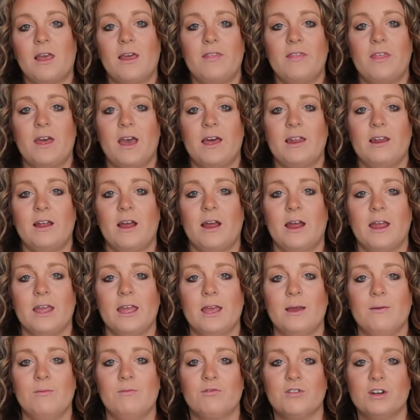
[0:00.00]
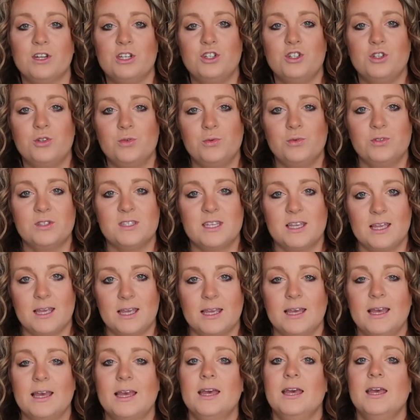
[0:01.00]
that I am
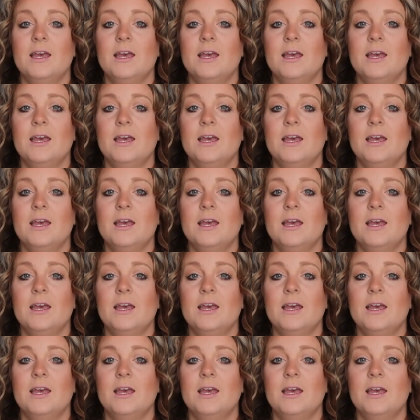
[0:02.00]
reducing